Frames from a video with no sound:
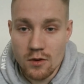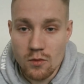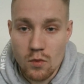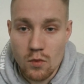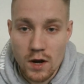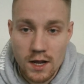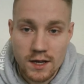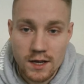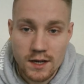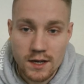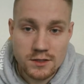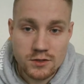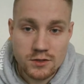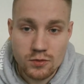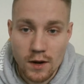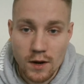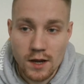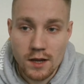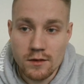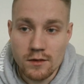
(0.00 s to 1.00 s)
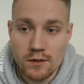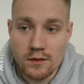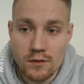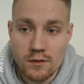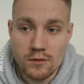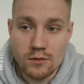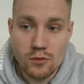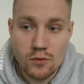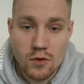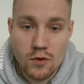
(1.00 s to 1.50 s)
why I
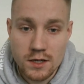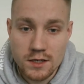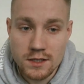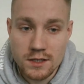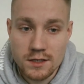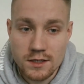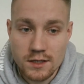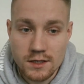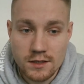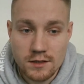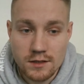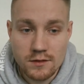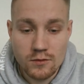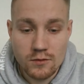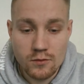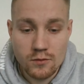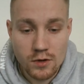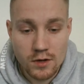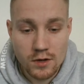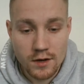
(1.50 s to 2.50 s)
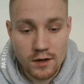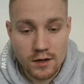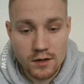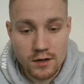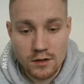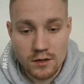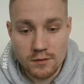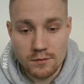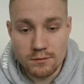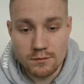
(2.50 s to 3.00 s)
train what and what
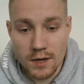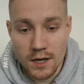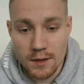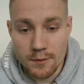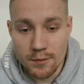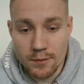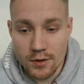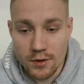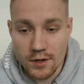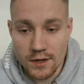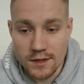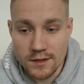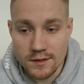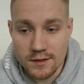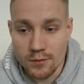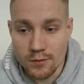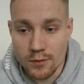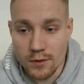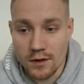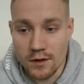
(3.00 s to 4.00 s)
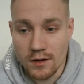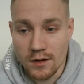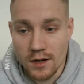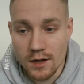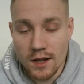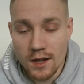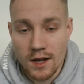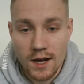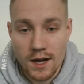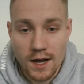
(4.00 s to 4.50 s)
are my points where
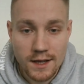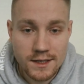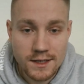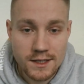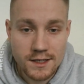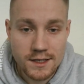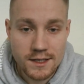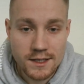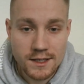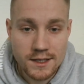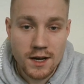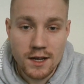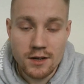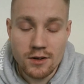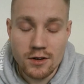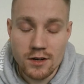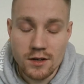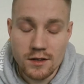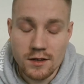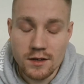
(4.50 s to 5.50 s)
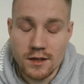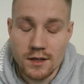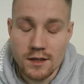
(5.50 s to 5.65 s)
I keep an eye on.